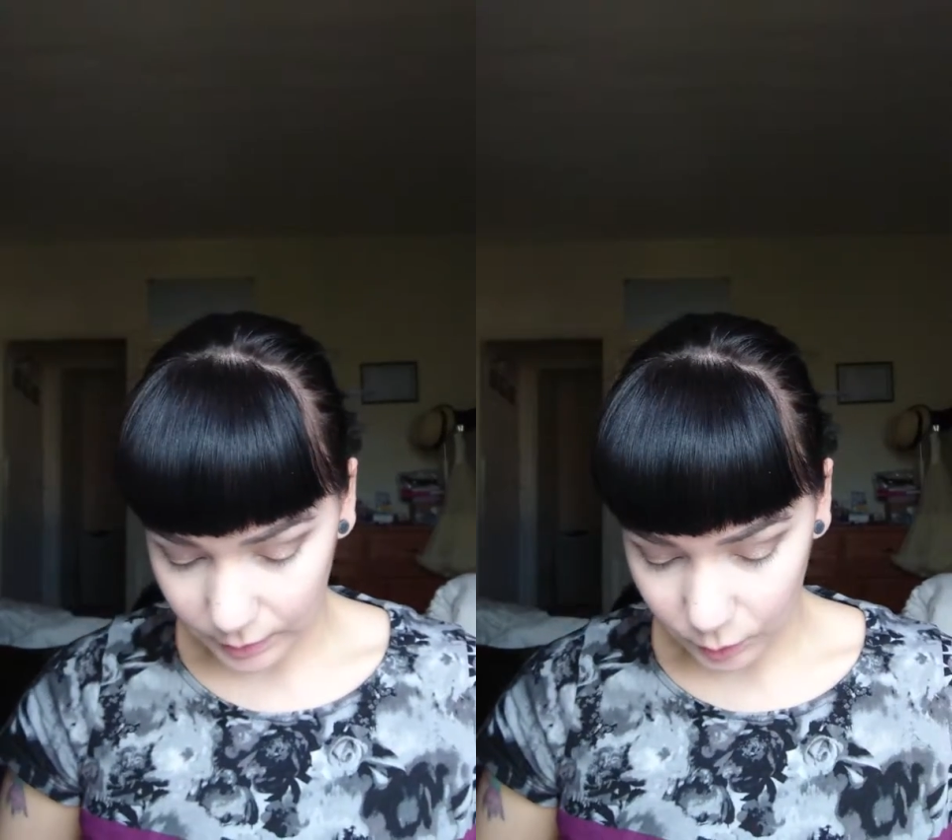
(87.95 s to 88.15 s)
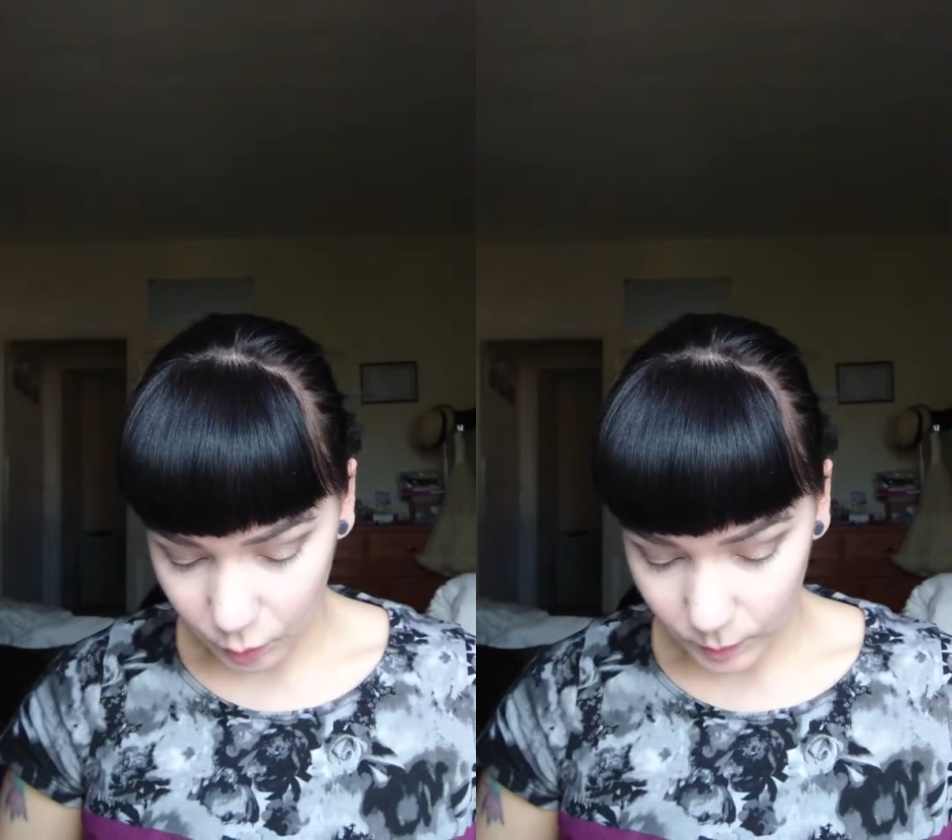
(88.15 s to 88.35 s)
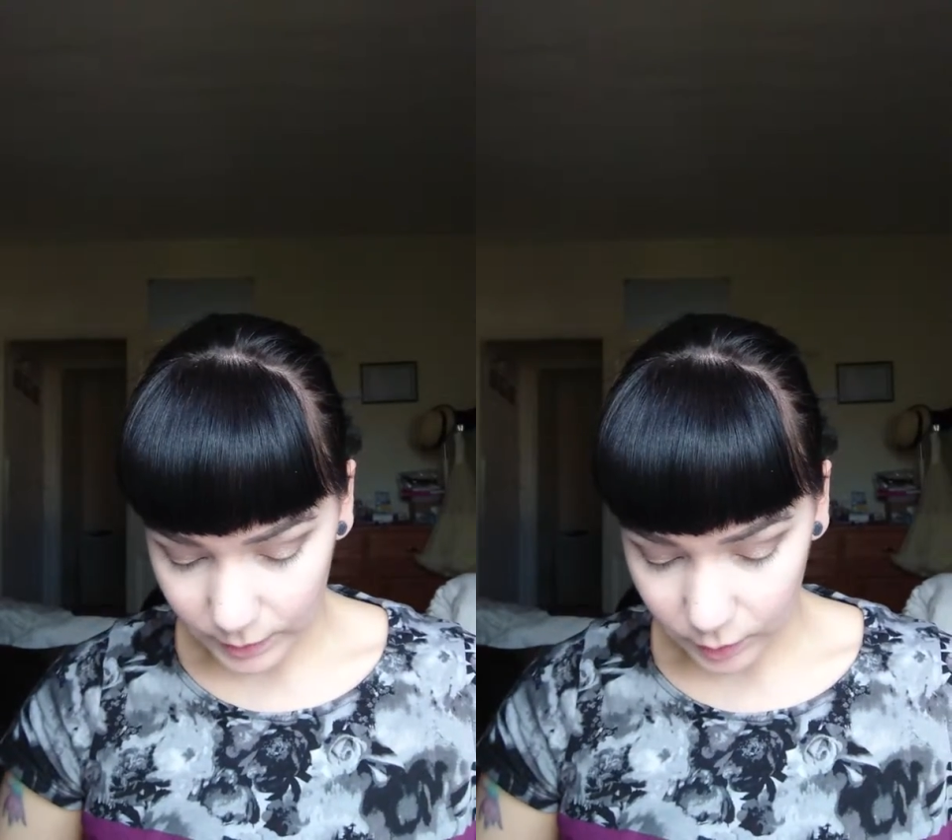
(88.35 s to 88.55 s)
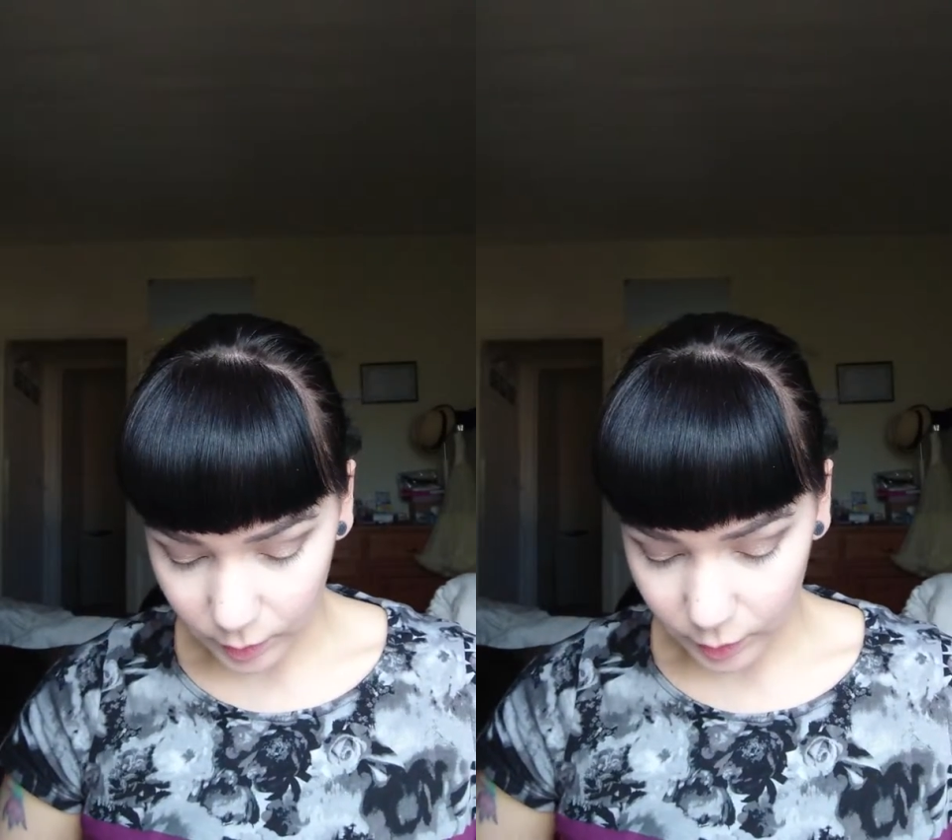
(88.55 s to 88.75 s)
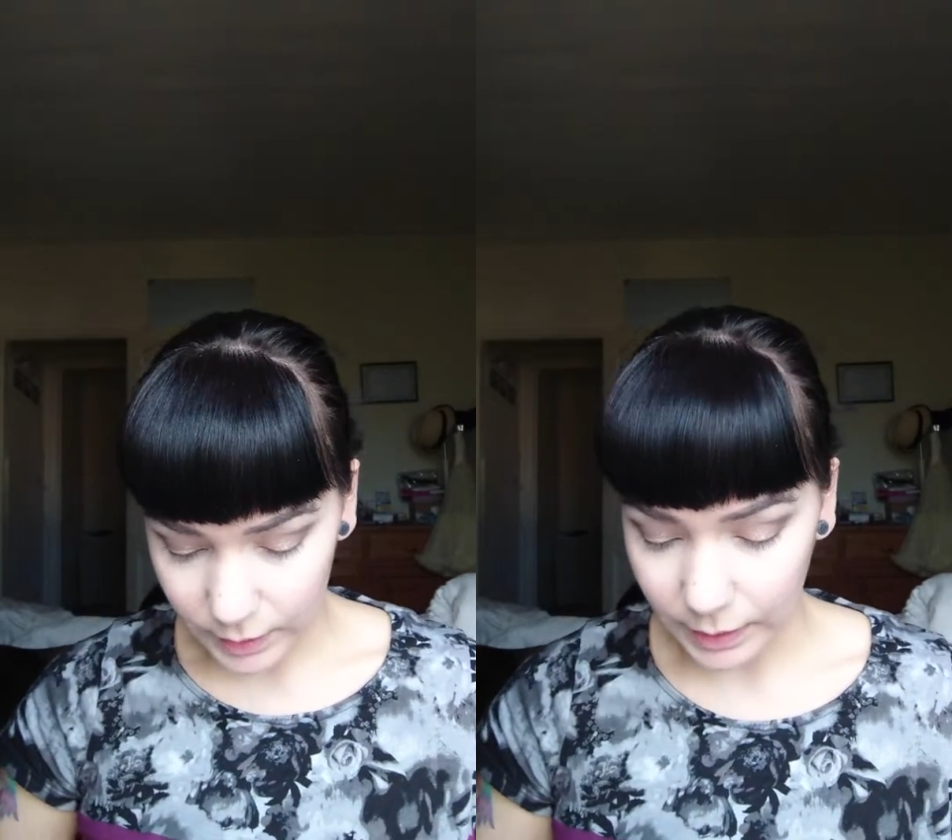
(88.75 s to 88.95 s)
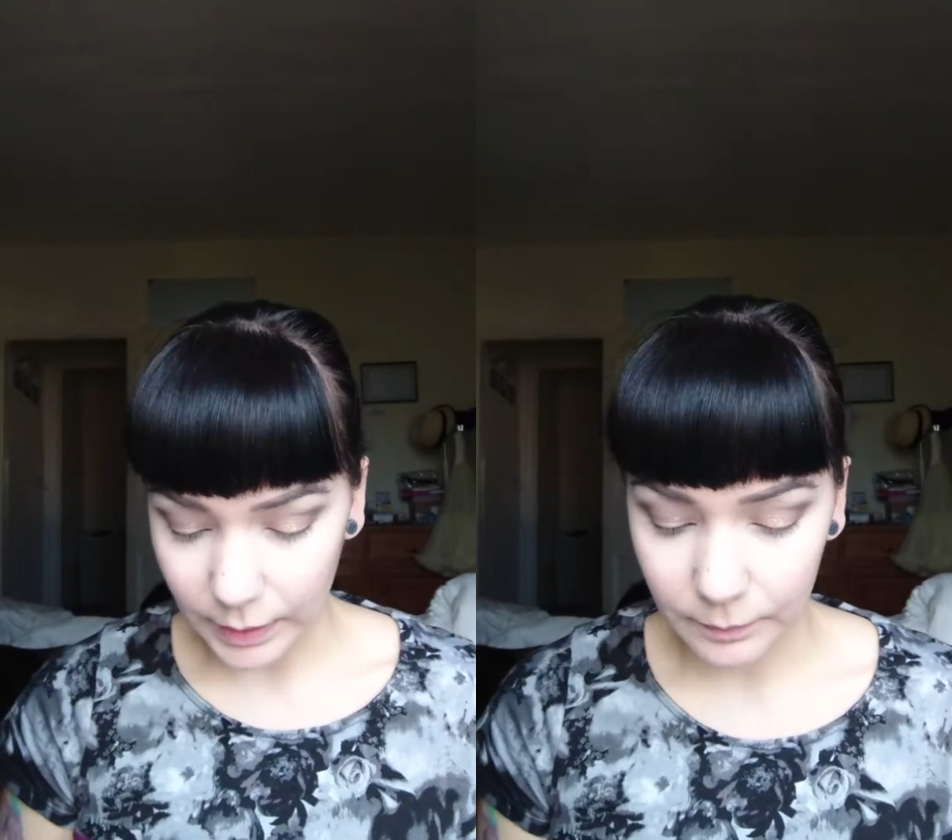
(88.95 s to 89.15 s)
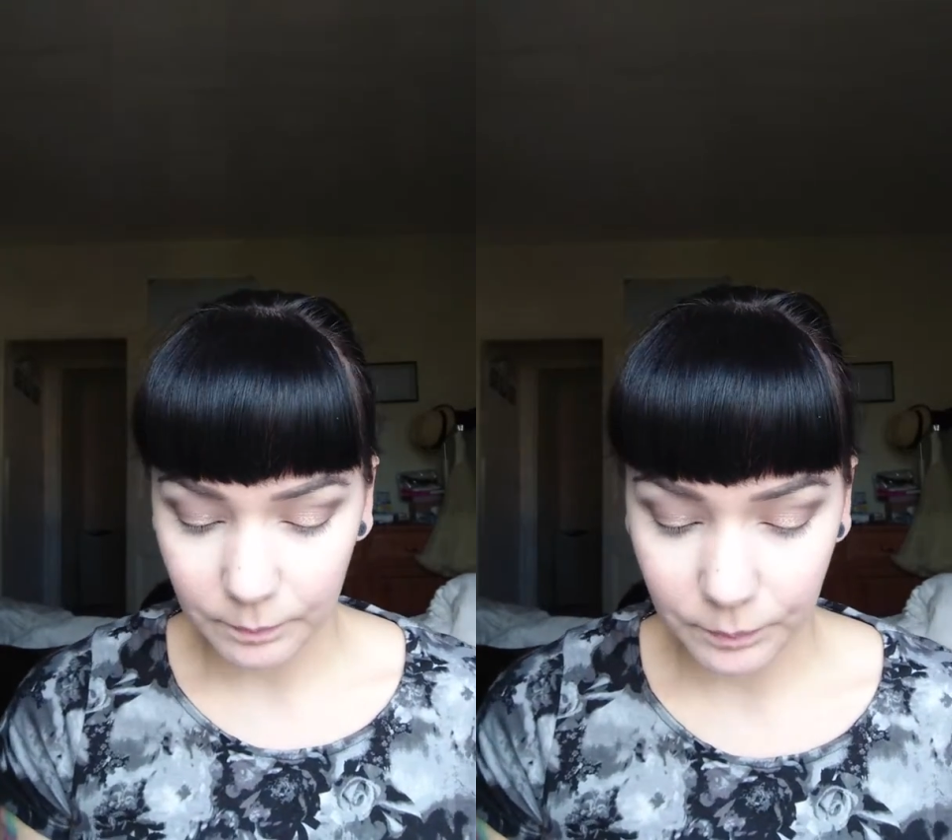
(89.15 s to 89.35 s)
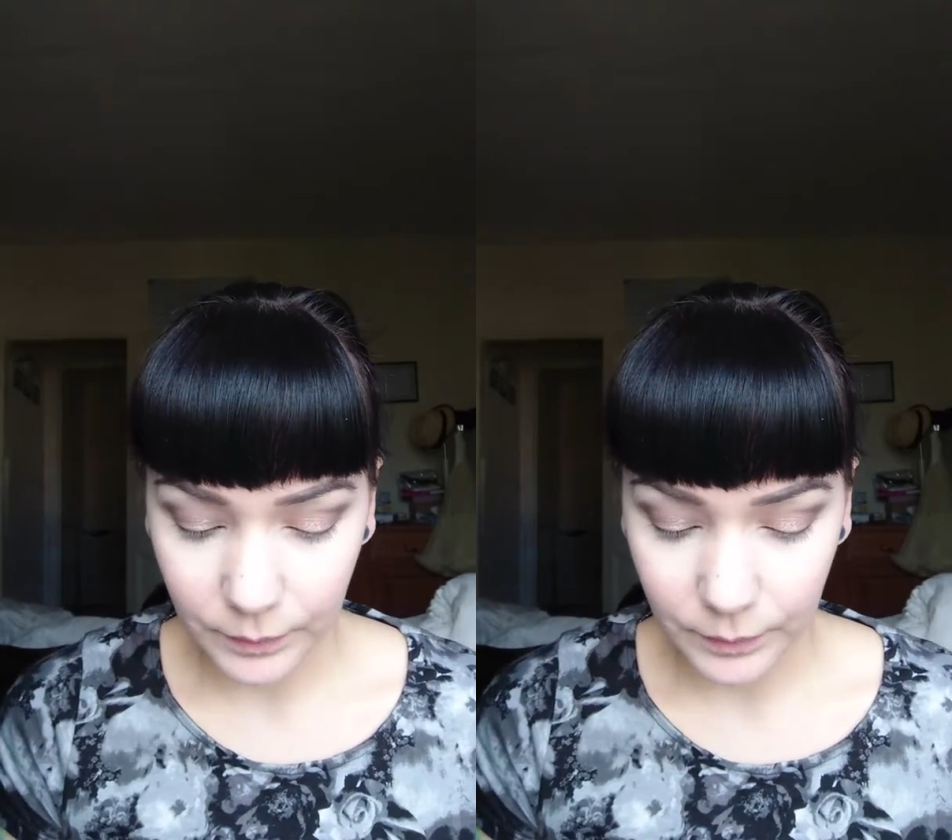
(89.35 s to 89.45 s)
it's always a good idea.